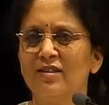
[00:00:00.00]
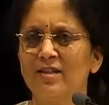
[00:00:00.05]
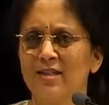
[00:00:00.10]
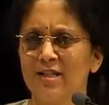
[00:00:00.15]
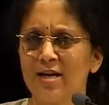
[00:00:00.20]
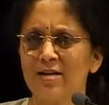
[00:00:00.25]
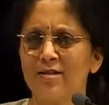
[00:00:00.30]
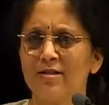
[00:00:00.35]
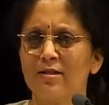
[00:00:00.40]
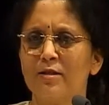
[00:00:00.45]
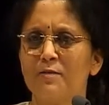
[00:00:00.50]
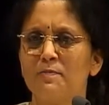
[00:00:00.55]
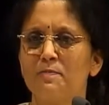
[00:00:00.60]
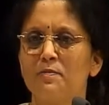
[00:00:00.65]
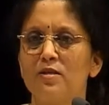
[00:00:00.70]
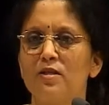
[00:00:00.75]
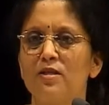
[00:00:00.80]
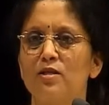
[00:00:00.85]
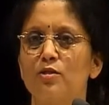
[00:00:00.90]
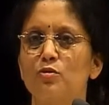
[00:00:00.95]
Just the
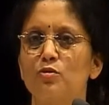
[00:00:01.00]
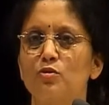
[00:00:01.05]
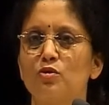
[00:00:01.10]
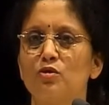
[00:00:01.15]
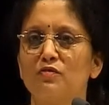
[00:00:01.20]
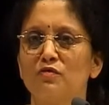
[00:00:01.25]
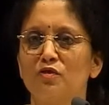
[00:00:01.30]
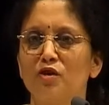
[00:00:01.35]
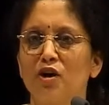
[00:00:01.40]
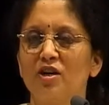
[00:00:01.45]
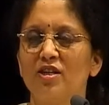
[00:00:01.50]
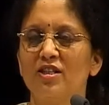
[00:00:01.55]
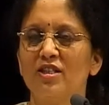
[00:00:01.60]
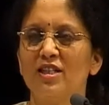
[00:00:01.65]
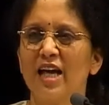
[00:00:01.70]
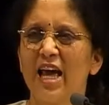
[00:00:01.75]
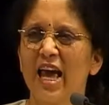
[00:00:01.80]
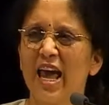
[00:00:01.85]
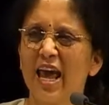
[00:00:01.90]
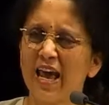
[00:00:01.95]
pursuit of
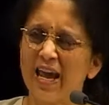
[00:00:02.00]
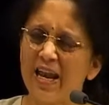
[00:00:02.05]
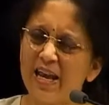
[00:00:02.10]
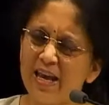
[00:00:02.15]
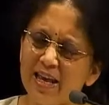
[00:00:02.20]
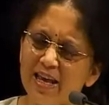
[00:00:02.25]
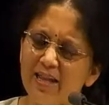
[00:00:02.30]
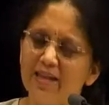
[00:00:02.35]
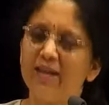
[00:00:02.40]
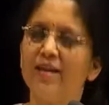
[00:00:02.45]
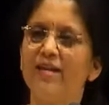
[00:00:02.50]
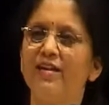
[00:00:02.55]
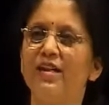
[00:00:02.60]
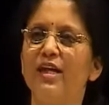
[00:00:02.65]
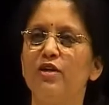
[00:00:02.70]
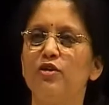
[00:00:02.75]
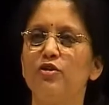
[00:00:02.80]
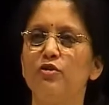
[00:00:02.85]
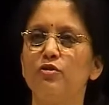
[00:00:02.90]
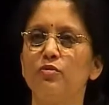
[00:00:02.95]
knowledge. Anything
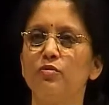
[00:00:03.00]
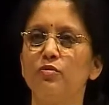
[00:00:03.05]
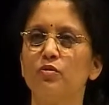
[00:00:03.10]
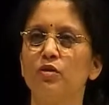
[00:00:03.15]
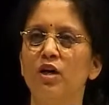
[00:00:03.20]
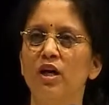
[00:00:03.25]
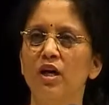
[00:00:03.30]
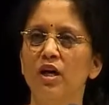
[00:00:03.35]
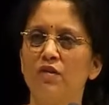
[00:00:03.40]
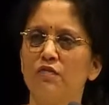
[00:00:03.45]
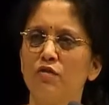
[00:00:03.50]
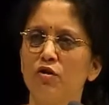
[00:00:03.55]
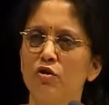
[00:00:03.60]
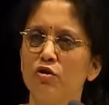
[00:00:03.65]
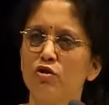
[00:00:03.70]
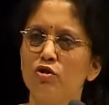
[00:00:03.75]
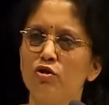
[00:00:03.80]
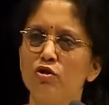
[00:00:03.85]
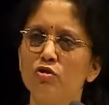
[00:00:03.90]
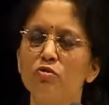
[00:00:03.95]
that you do, if you're
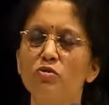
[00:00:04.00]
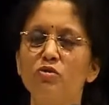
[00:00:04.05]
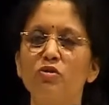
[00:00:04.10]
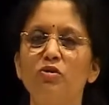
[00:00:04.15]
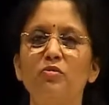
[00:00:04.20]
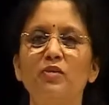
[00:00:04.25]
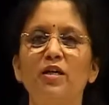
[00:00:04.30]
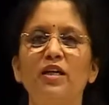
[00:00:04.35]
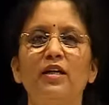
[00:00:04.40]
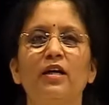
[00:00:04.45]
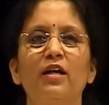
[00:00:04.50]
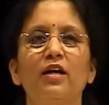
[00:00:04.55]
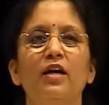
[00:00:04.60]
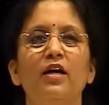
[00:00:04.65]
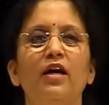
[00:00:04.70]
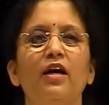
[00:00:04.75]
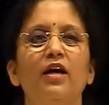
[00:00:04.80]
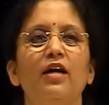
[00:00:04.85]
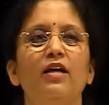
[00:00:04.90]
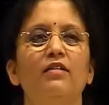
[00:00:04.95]
true to
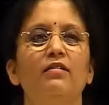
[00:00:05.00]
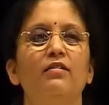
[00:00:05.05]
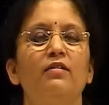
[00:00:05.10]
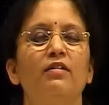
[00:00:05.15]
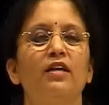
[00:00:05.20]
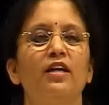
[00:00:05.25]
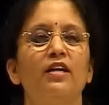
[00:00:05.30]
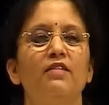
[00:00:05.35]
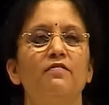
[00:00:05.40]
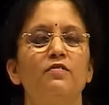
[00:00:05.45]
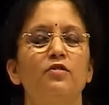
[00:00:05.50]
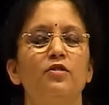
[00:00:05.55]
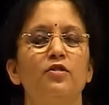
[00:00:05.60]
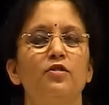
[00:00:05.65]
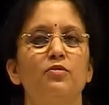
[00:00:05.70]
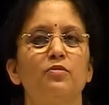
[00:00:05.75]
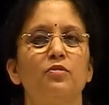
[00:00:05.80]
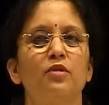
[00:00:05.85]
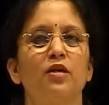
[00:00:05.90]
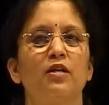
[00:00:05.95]
it, it gives
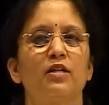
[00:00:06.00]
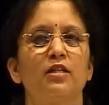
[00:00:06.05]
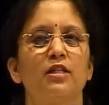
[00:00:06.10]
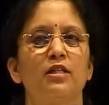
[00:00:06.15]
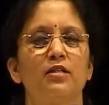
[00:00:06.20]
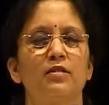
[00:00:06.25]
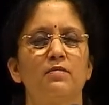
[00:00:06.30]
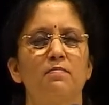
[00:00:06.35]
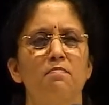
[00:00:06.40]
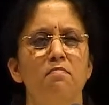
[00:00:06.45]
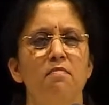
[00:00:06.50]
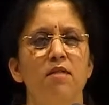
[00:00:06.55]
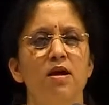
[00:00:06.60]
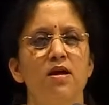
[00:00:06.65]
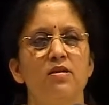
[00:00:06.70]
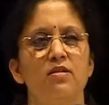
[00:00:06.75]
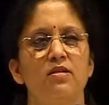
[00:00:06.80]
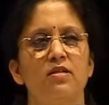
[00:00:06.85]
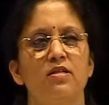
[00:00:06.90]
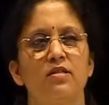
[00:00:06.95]
you a
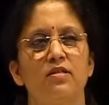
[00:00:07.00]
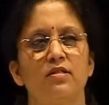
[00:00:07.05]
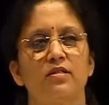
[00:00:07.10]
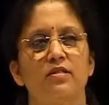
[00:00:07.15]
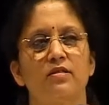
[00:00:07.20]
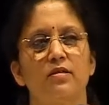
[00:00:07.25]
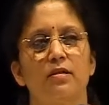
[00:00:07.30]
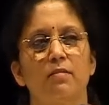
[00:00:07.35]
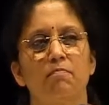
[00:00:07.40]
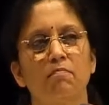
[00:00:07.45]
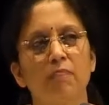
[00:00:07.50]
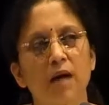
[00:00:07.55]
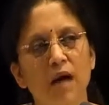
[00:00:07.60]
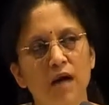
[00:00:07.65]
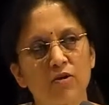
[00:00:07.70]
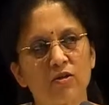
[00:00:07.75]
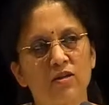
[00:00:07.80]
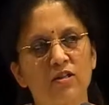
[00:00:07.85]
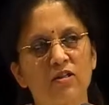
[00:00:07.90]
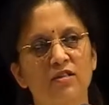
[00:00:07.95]
tremendous
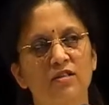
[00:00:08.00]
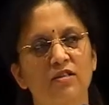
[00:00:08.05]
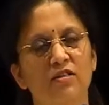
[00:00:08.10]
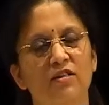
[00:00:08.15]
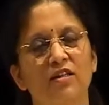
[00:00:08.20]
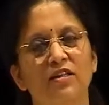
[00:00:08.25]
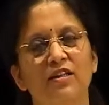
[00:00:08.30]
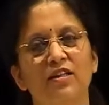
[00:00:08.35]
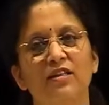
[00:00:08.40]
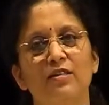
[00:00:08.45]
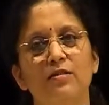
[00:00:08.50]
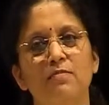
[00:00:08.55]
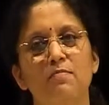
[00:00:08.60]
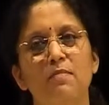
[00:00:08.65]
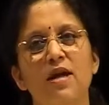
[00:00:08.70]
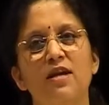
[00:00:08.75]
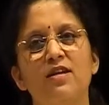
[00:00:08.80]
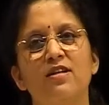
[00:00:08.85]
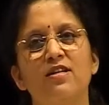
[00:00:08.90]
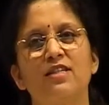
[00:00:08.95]
power,
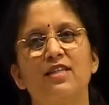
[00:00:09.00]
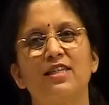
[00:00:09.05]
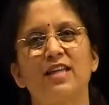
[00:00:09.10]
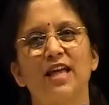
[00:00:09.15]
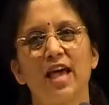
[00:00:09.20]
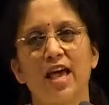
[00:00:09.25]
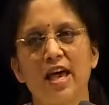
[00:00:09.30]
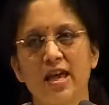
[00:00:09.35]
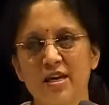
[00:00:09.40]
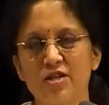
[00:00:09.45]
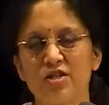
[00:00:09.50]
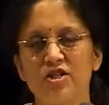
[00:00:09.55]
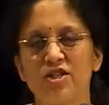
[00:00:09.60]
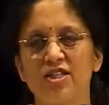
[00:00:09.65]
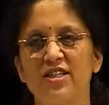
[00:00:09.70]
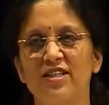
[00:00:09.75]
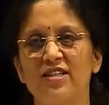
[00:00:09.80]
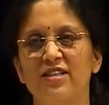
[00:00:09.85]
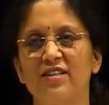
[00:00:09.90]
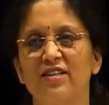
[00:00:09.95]
tremendous
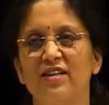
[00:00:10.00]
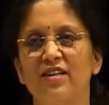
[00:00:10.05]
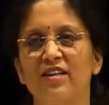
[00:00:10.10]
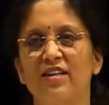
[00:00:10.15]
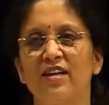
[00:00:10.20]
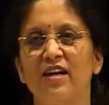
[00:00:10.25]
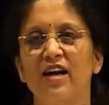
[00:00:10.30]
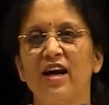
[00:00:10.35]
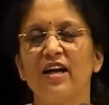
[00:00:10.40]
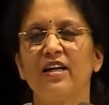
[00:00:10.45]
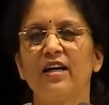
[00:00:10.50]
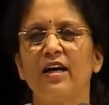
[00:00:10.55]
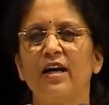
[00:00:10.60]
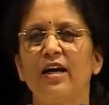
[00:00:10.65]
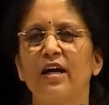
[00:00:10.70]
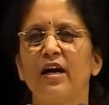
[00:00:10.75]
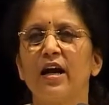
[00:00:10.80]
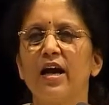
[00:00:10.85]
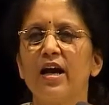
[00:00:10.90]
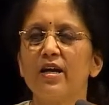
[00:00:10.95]
energy, and
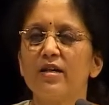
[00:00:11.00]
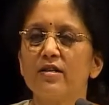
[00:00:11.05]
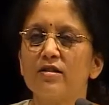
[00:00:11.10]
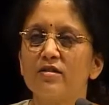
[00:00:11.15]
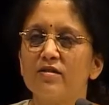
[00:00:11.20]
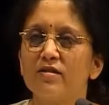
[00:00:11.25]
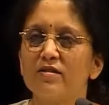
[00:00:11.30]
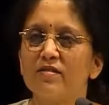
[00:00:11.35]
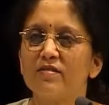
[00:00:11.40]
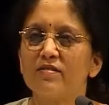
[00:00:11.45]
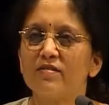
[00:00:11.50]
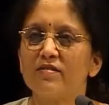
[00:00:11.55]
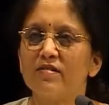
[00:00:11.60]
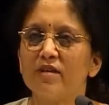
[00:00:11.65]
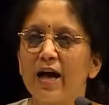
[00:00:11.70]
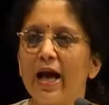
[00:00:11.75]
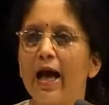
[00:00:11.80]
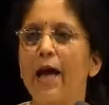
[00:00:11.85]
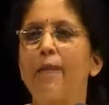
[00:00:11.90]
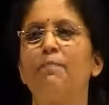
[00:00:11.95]
great
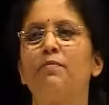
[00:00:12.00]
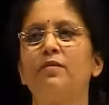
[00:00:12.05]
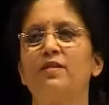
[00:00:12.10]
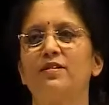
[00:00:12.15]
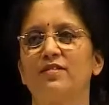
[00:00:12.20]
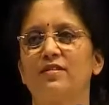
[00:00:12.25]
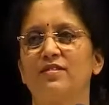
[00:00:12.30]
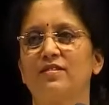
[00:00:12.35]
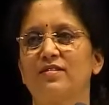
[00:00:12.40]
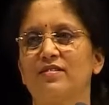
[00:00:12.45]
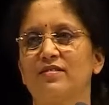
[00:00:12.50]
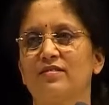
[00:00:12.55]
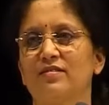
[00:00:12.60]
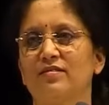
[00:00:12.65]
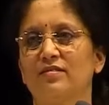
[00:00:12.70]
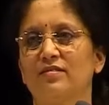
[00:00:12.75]
happiness.